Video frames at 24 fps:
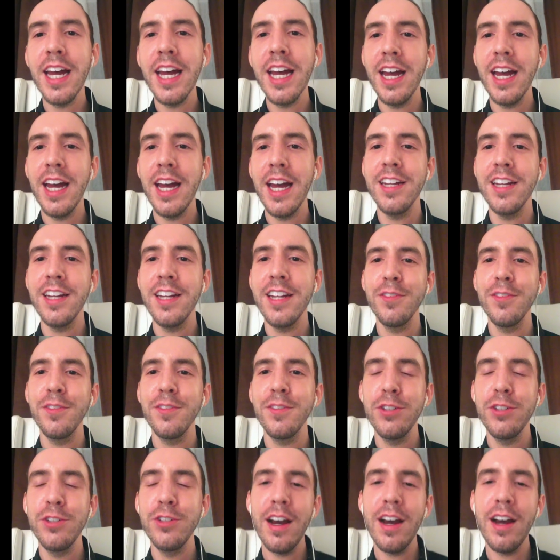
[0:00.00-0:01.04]
And when
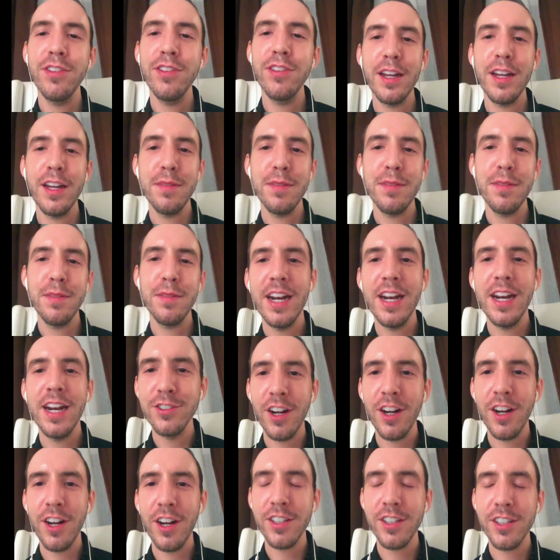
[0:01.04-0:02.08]
you have like medical
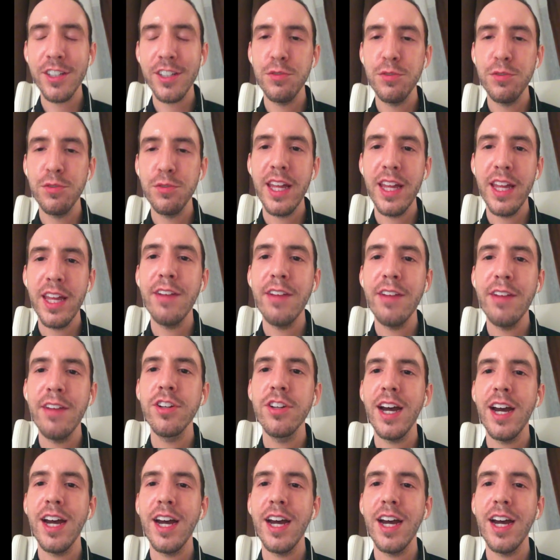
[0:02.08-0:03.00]
doctors where they have to